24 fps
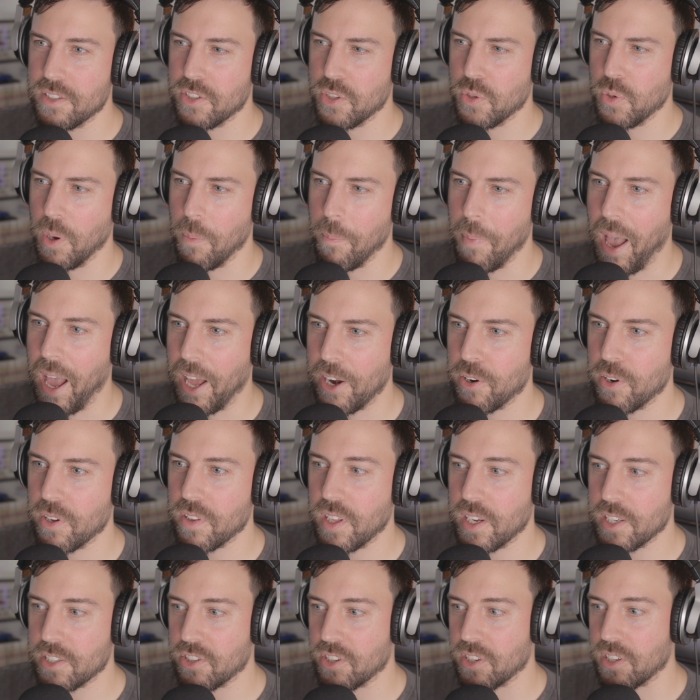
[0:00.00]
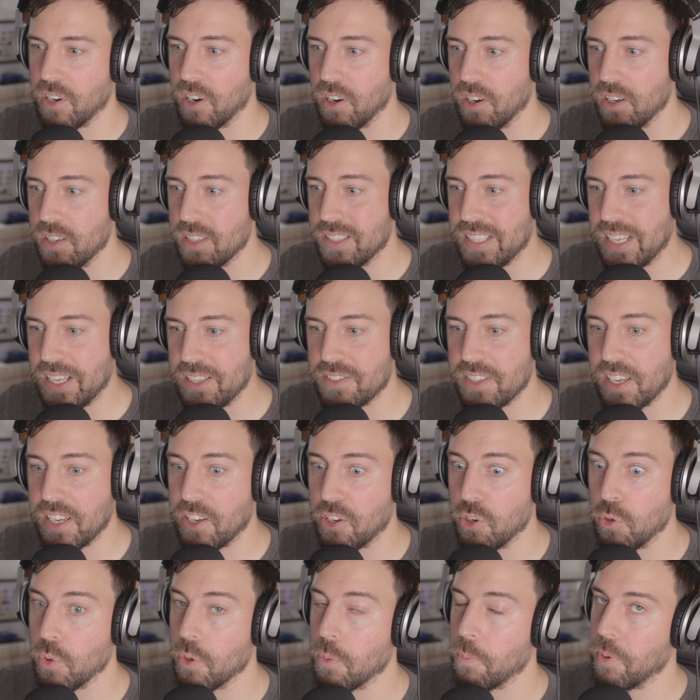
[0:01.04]
to a battery electric car sounds like
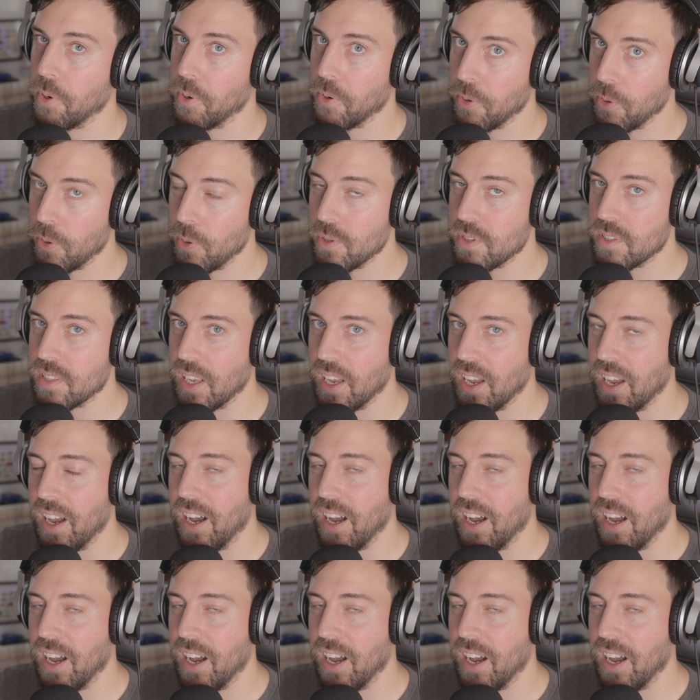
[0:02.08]
it would produce